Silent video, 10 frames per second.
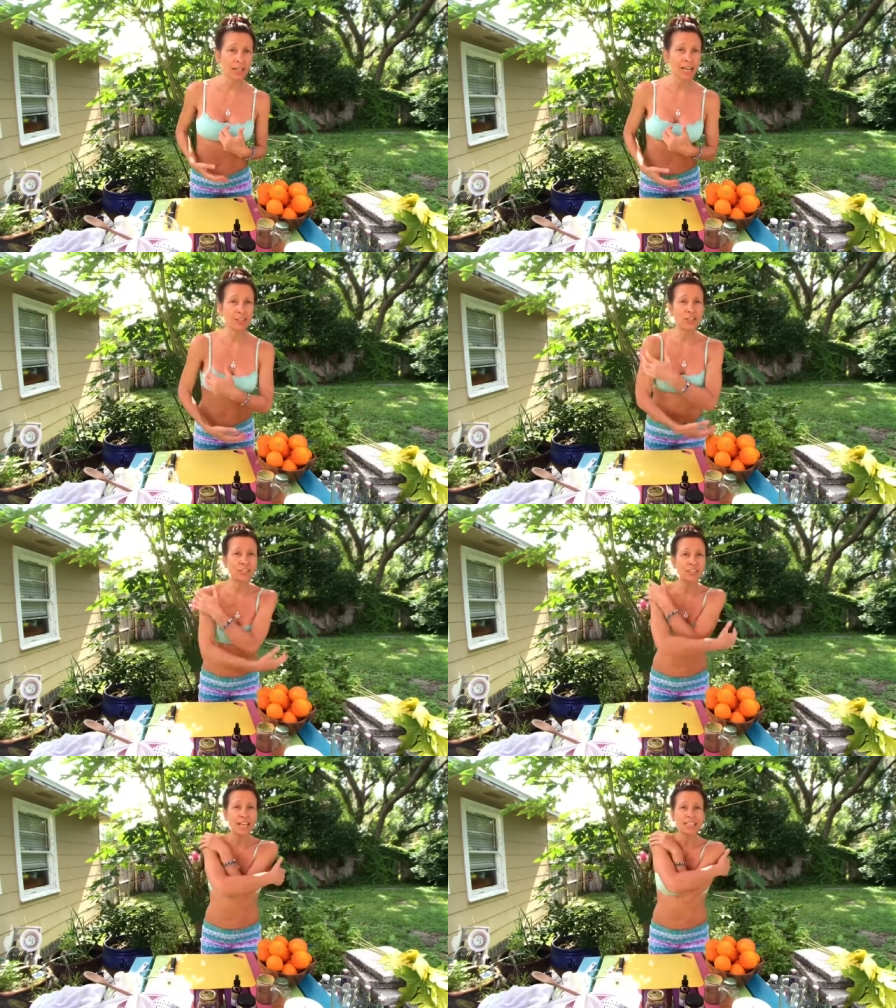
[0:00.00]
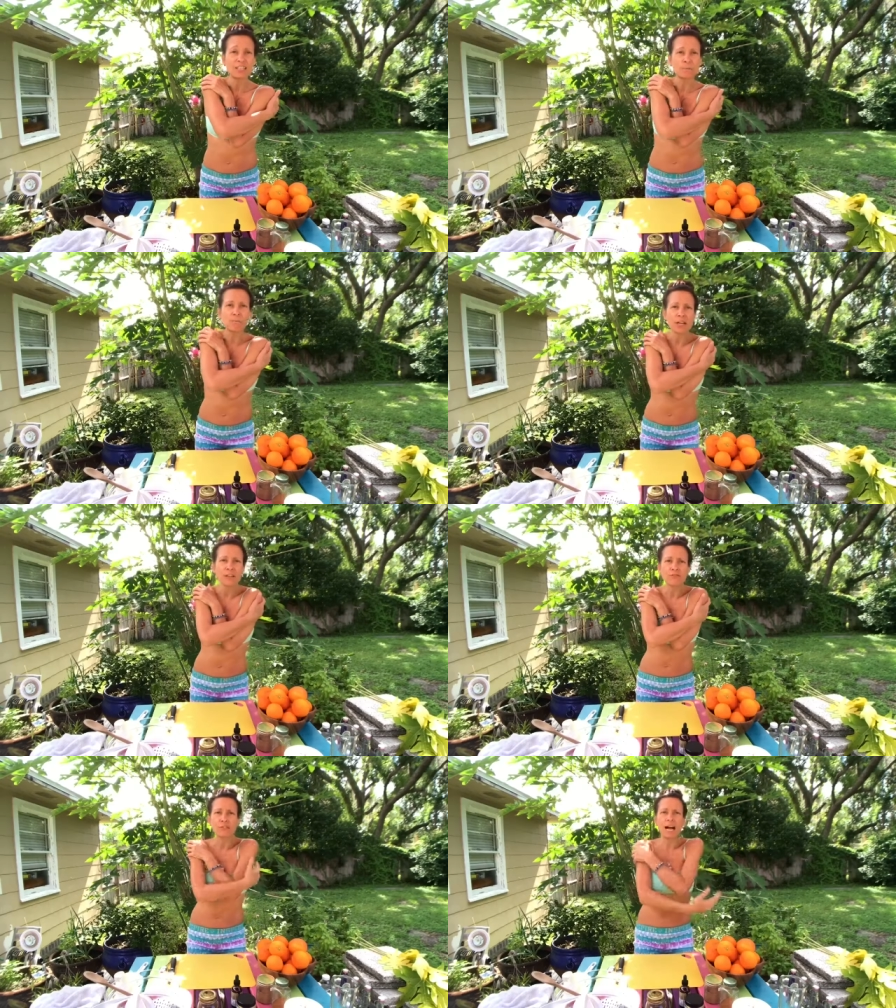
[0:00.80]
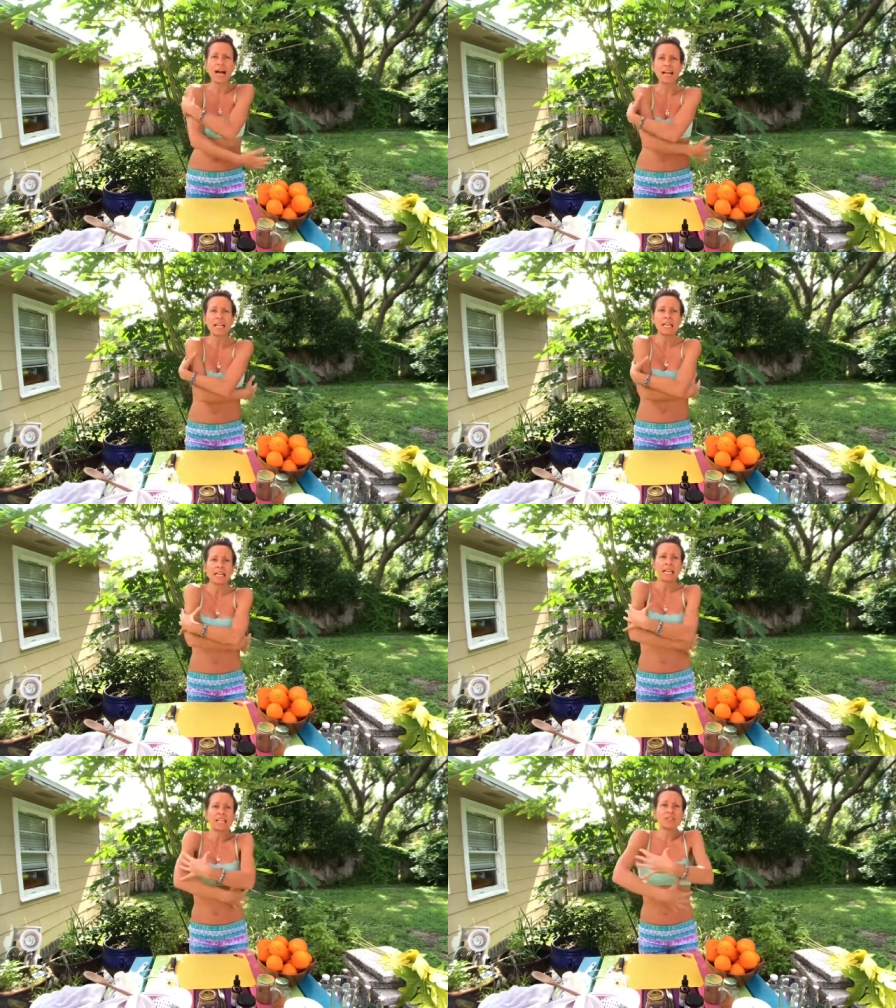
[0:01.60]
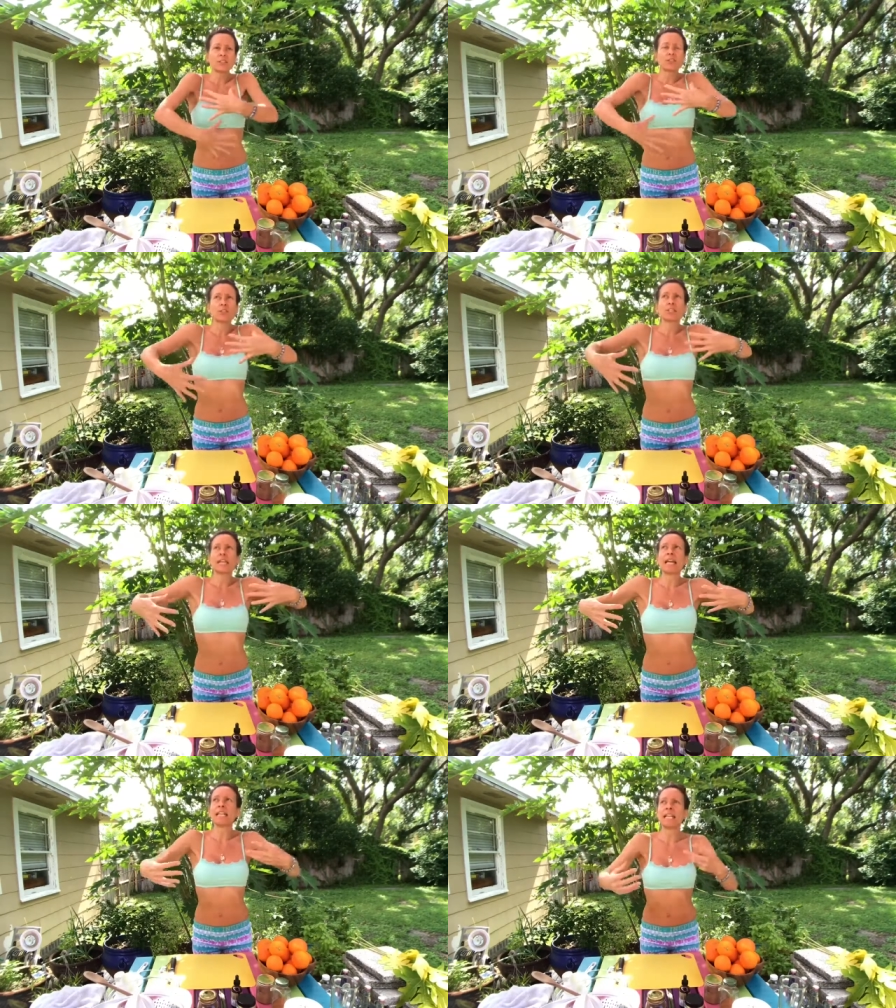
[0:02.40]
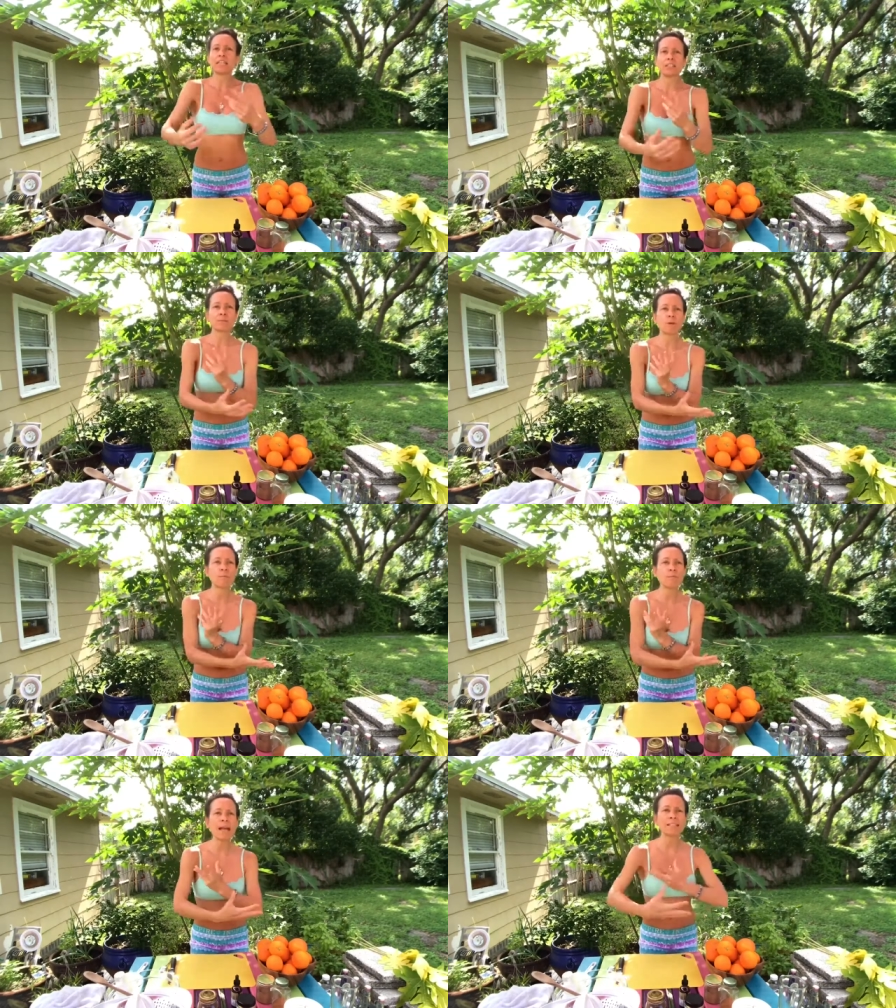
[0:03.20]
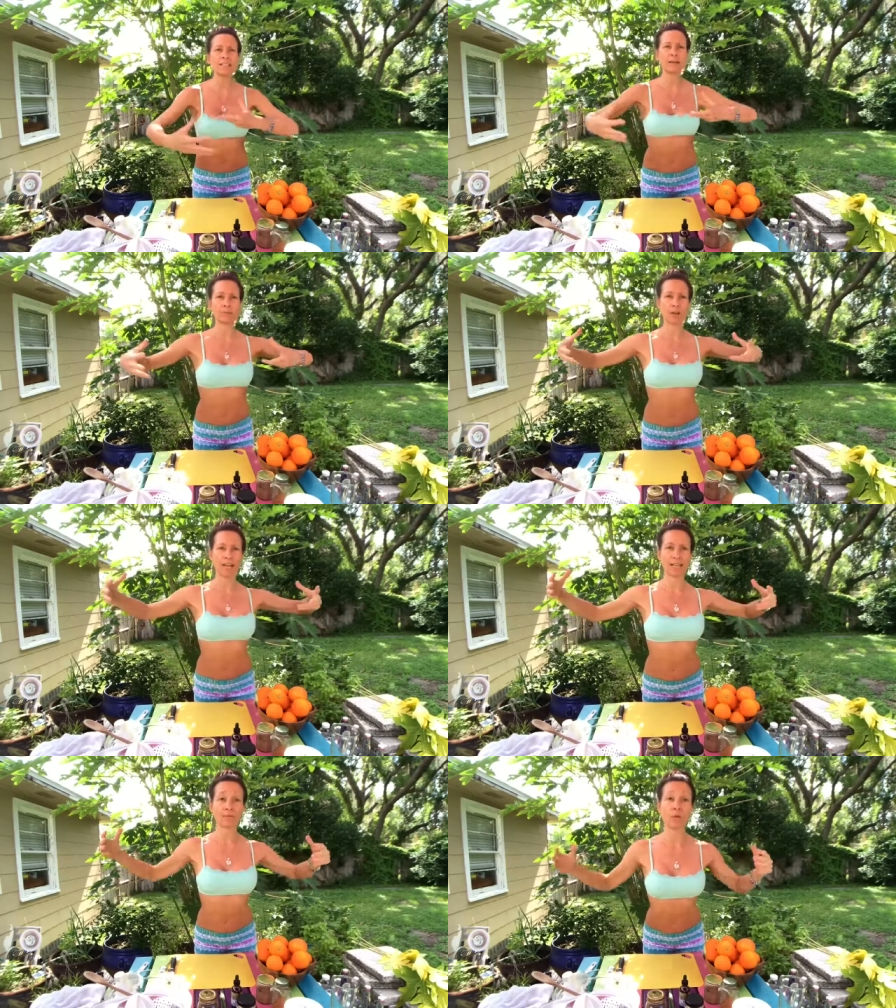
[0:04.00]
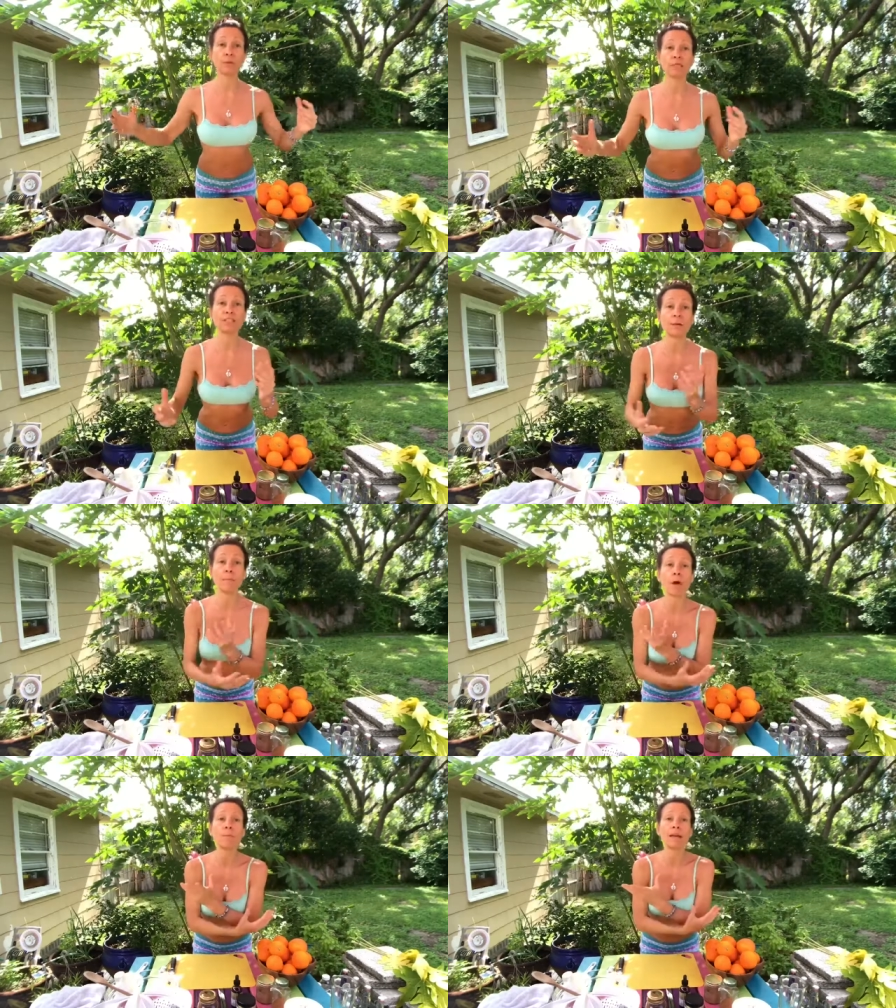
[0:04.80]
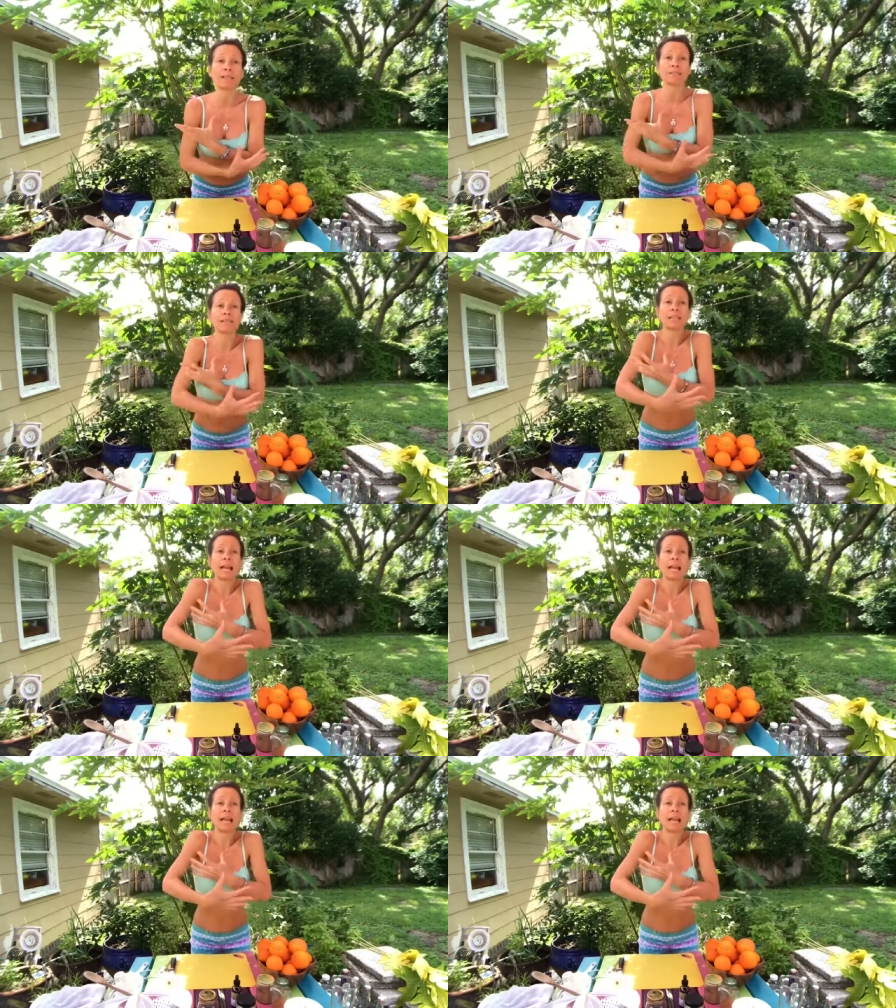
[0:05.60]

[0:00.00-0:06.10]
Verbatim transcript: And just like this butterfly, it's creating this momentum, right? Moment to moment.